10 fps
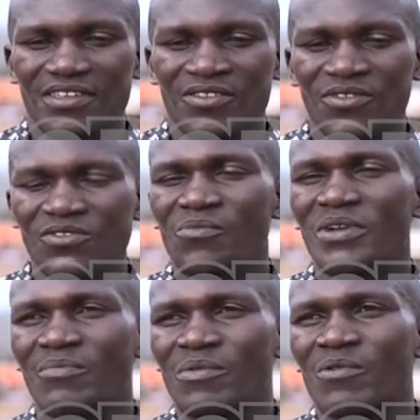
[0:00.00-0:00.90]
you know, so
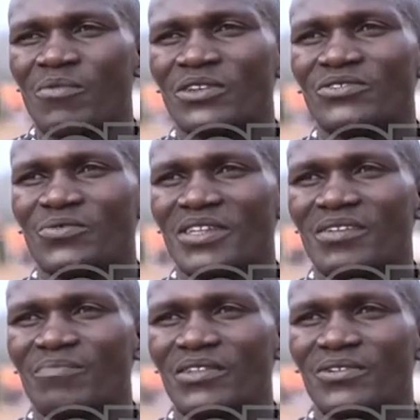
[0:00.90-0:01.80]
many people wants to win a
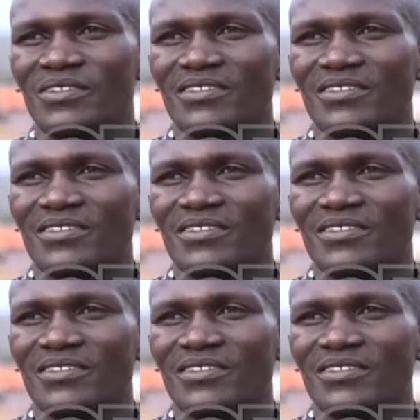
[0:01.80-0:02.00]
medal.